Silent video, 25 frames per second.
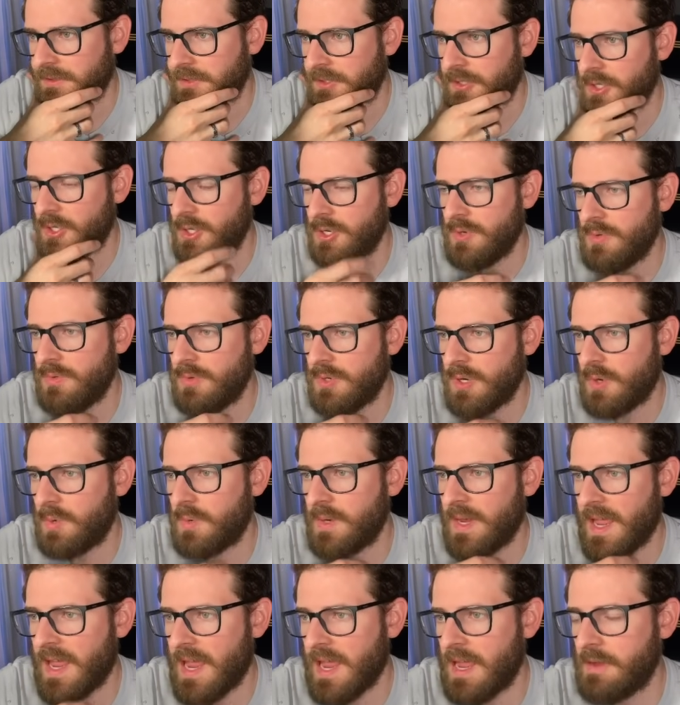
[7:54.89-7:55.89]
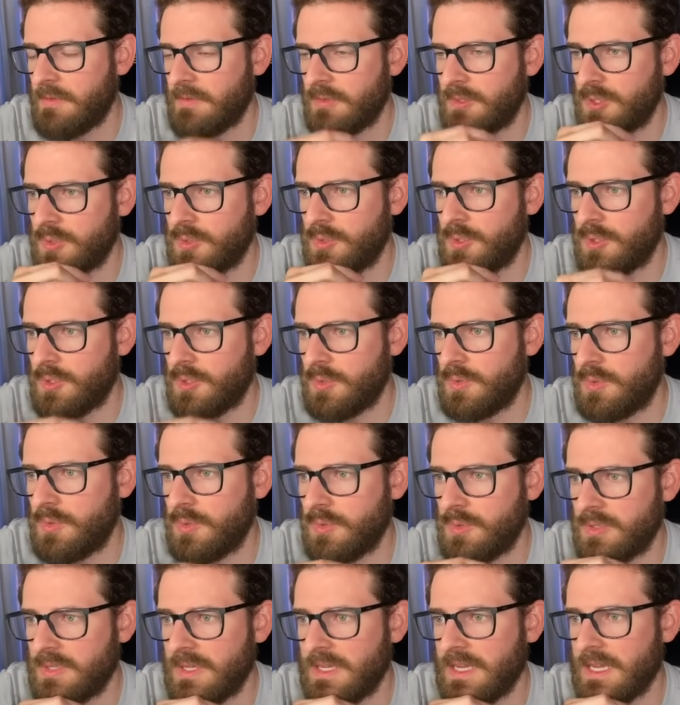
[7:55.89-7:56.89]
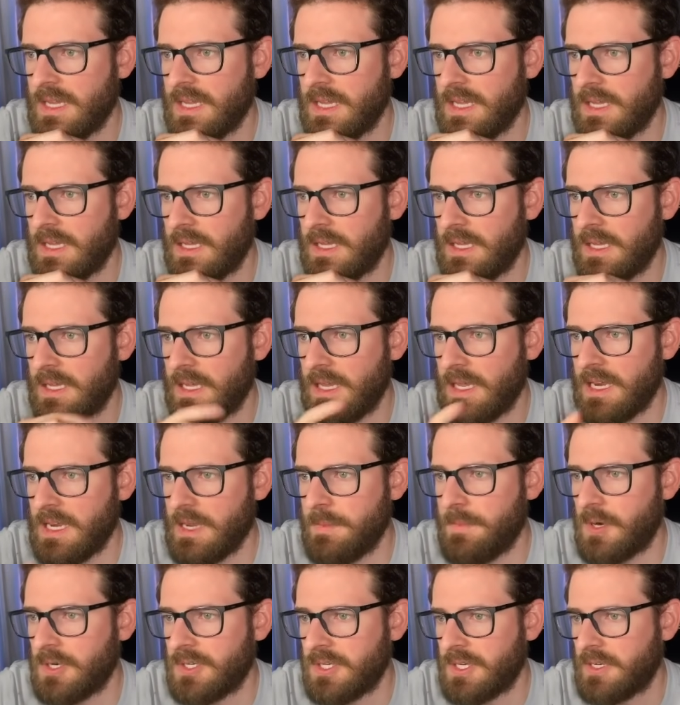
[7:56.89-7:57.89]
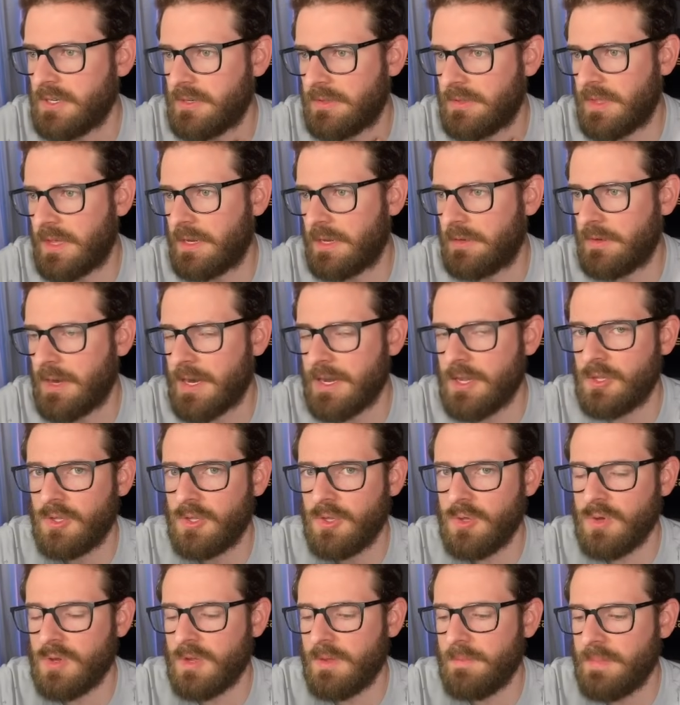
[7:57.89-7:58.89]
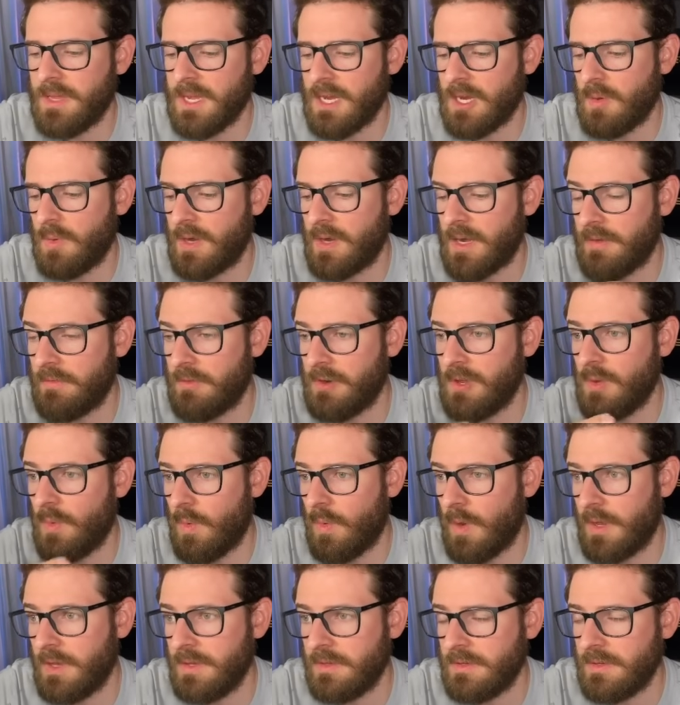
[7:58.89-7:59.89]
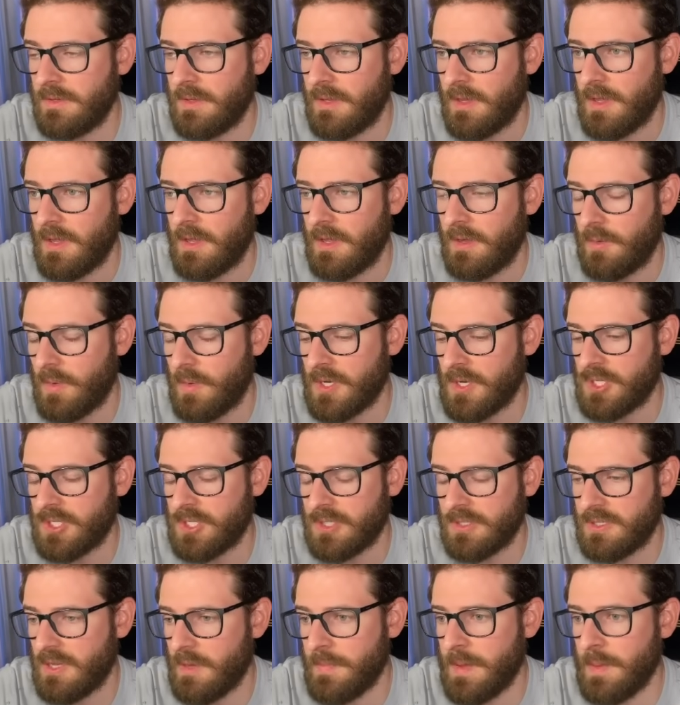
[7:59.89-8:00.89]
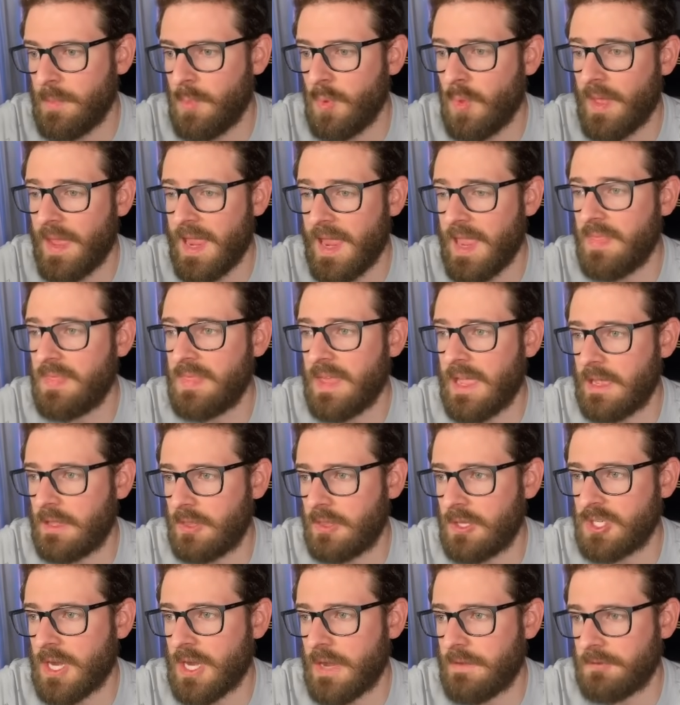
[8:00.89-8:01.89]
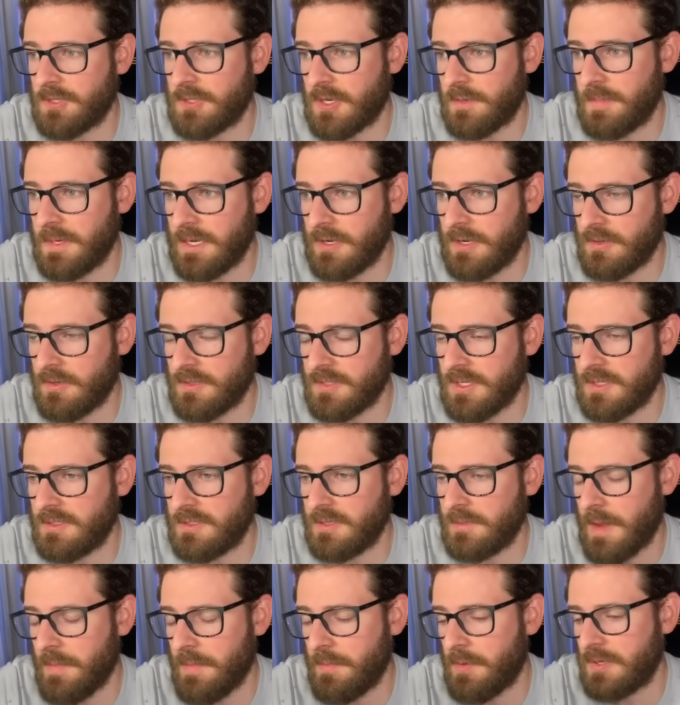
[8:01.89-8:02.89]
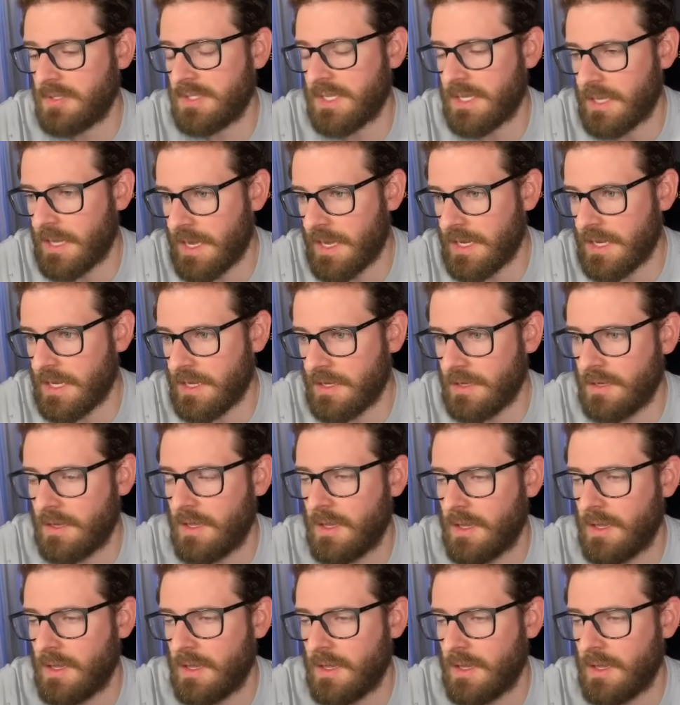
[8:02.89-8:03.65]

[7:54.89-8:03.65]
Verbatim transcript: You don't have to use any particular thing, right? You can pick whatever you want, which some people hate that in the JavaScript ecosystem. I personally like it.